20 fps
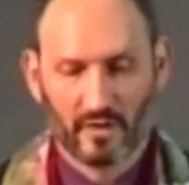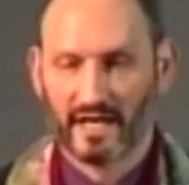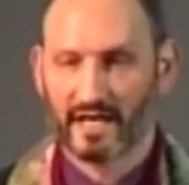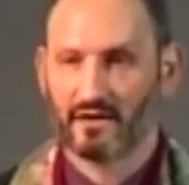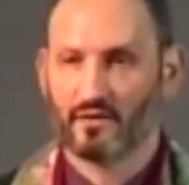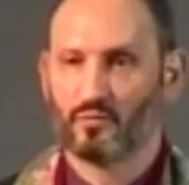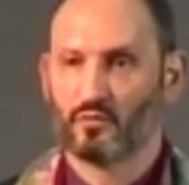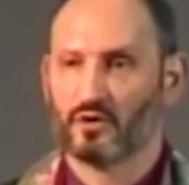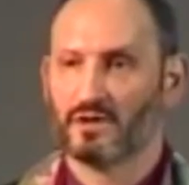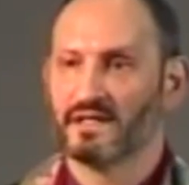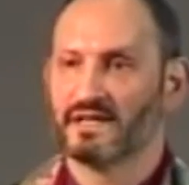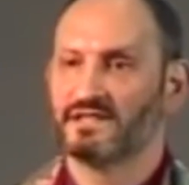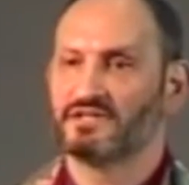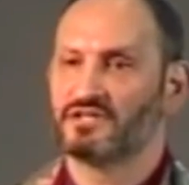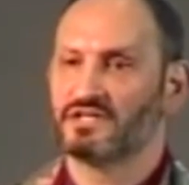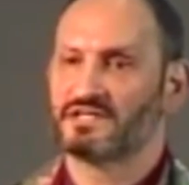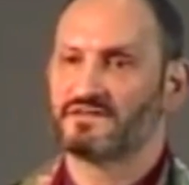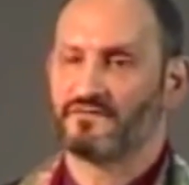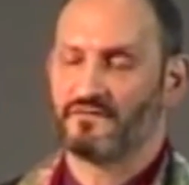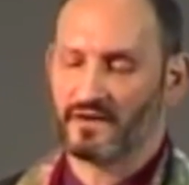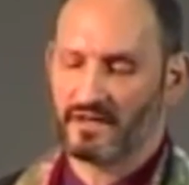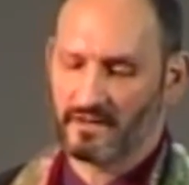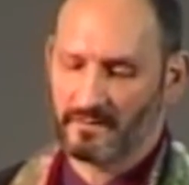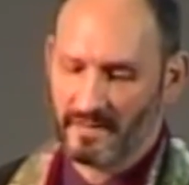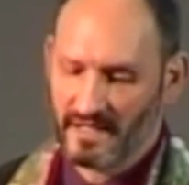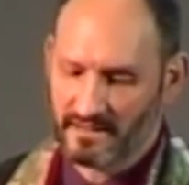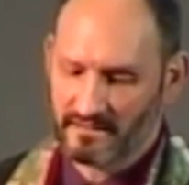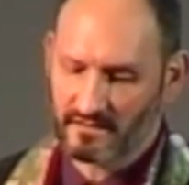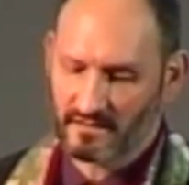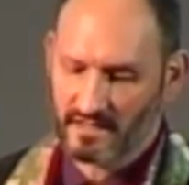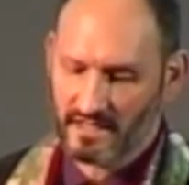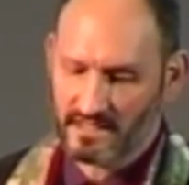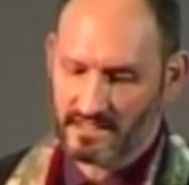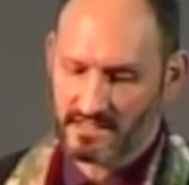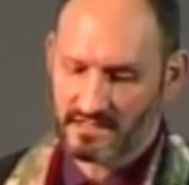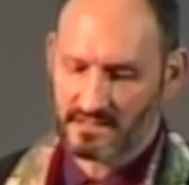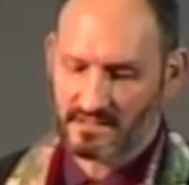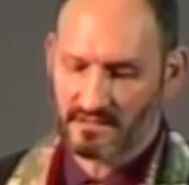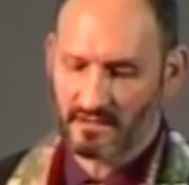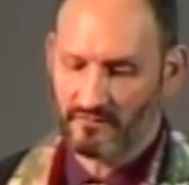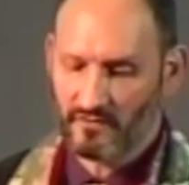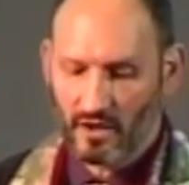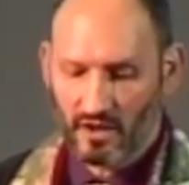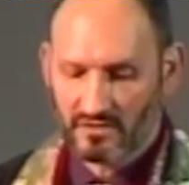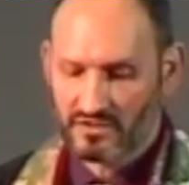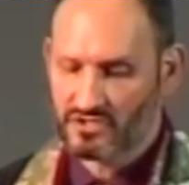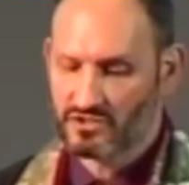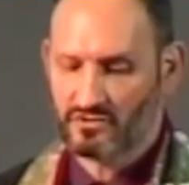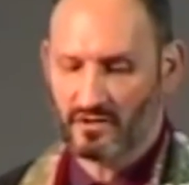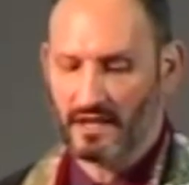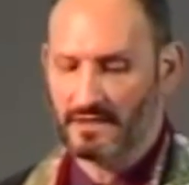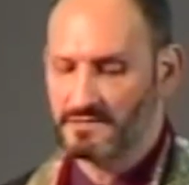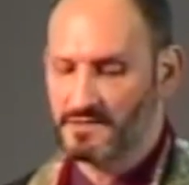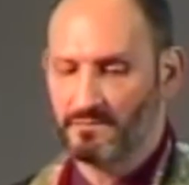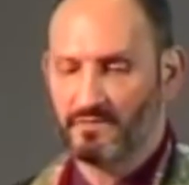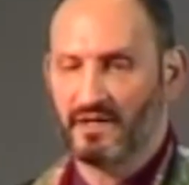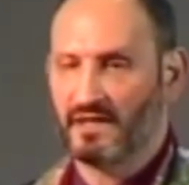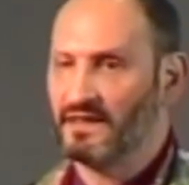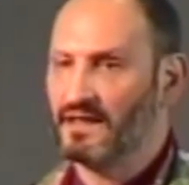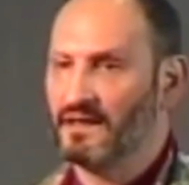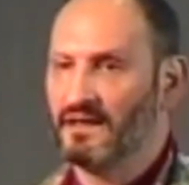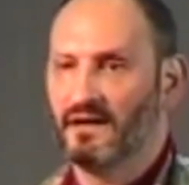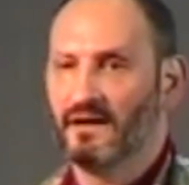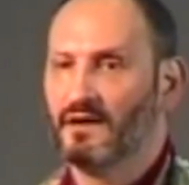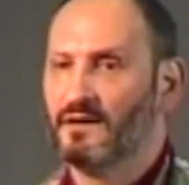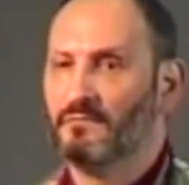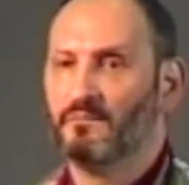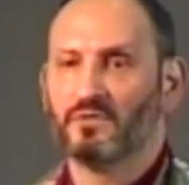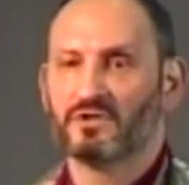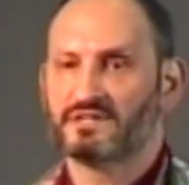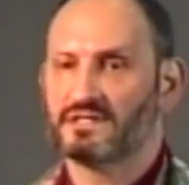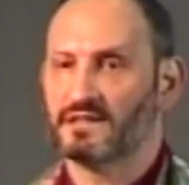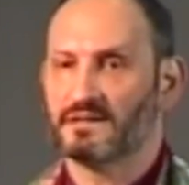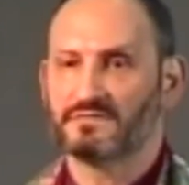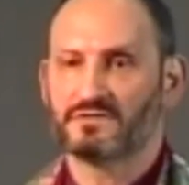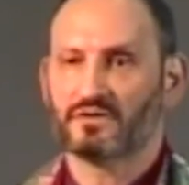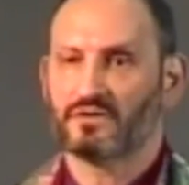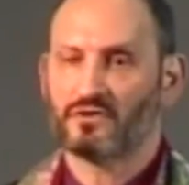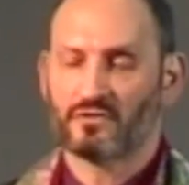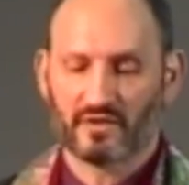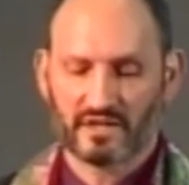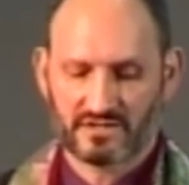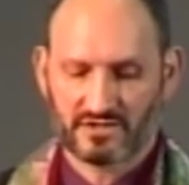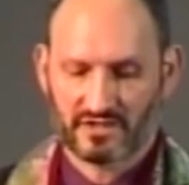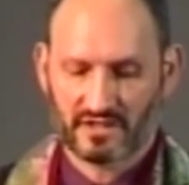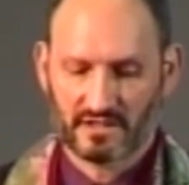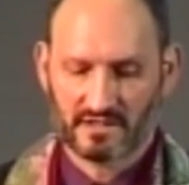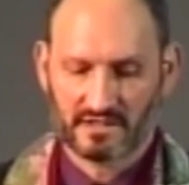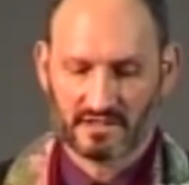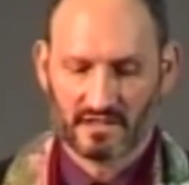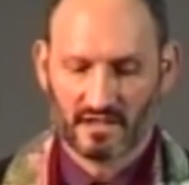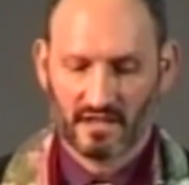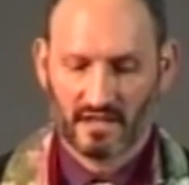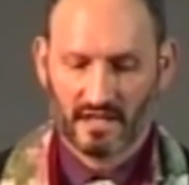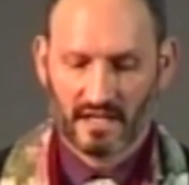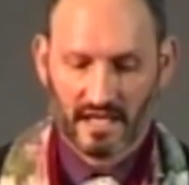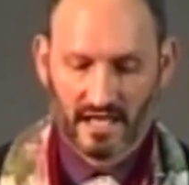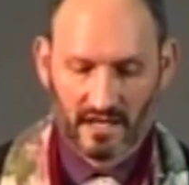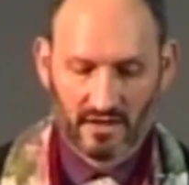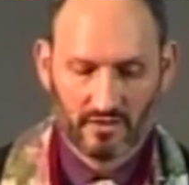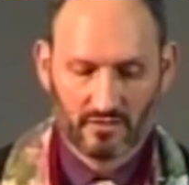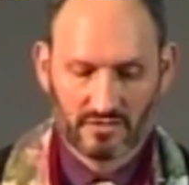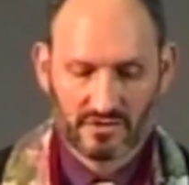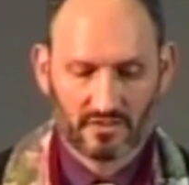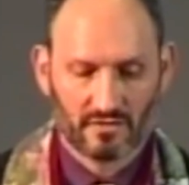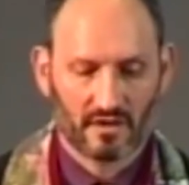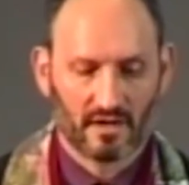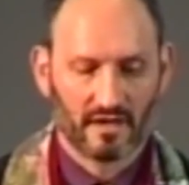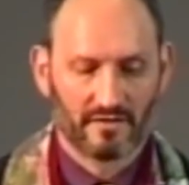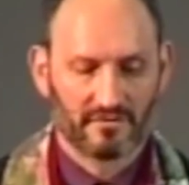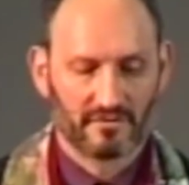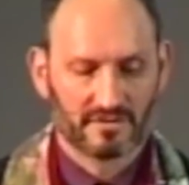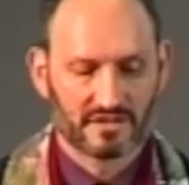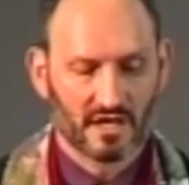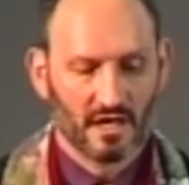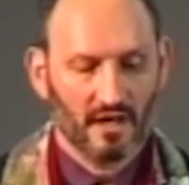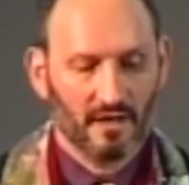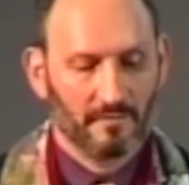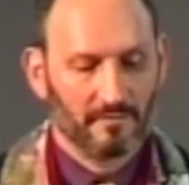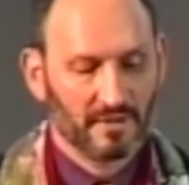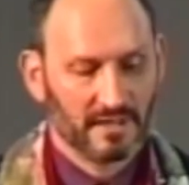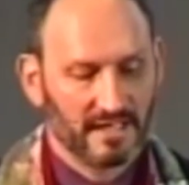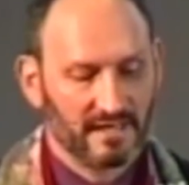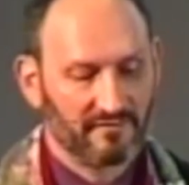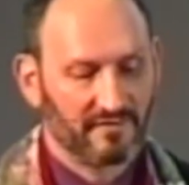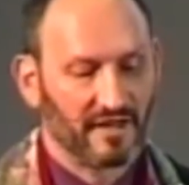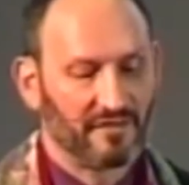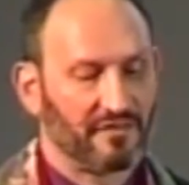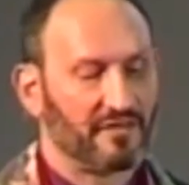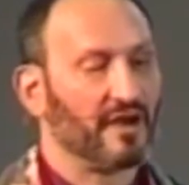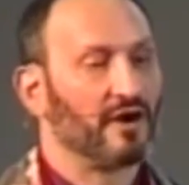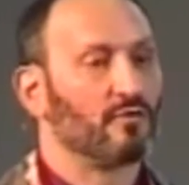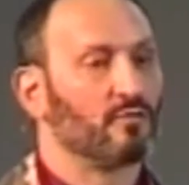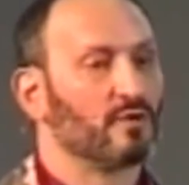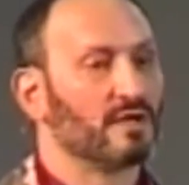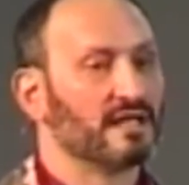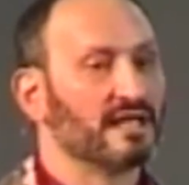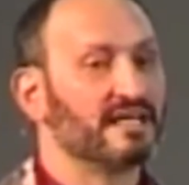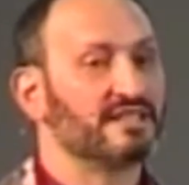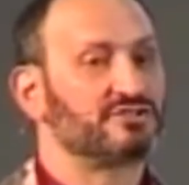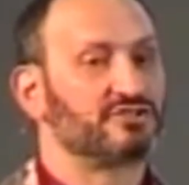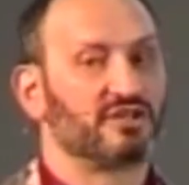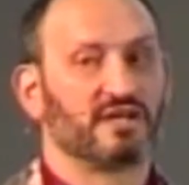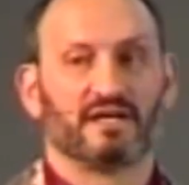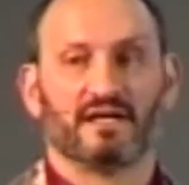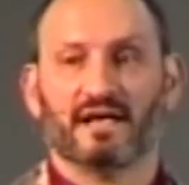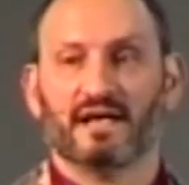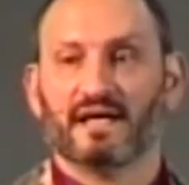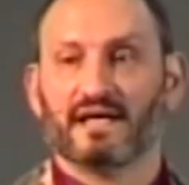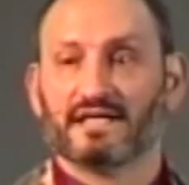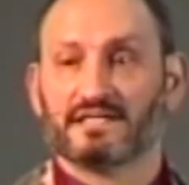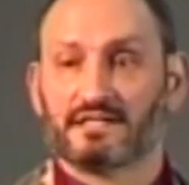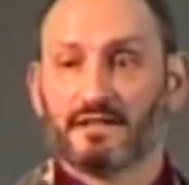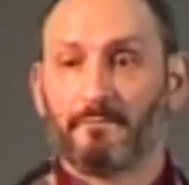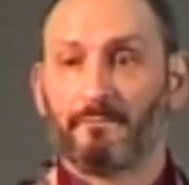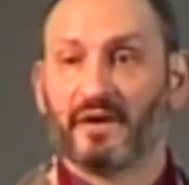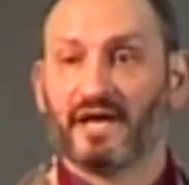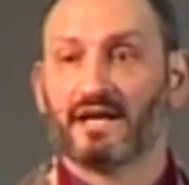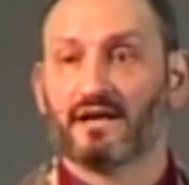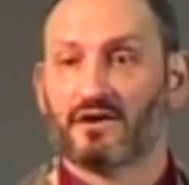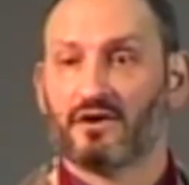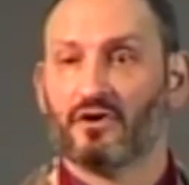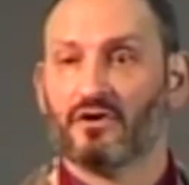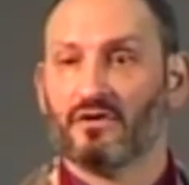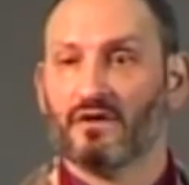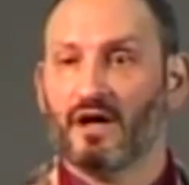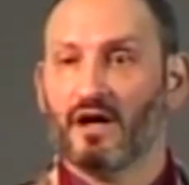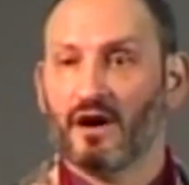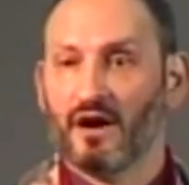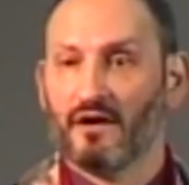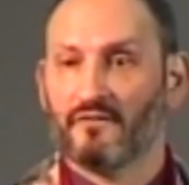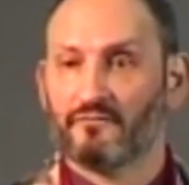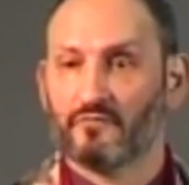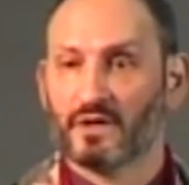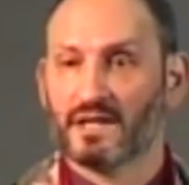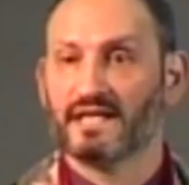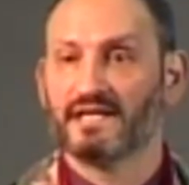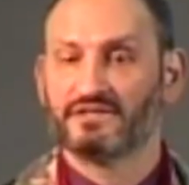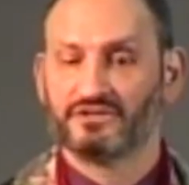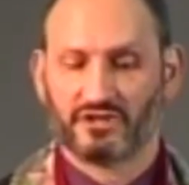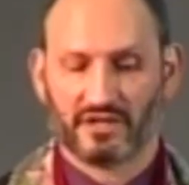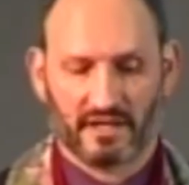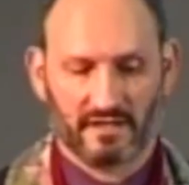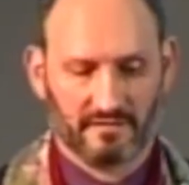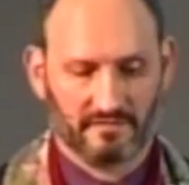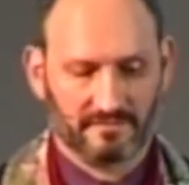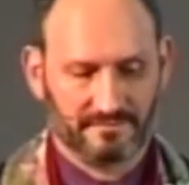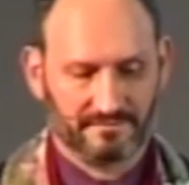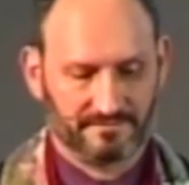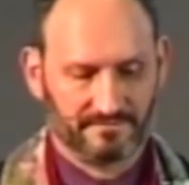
way, religious fundamentalists of all stripes, be they Muslims or Christians, Hindus or others, believe that their religion is the pinnacle of religion.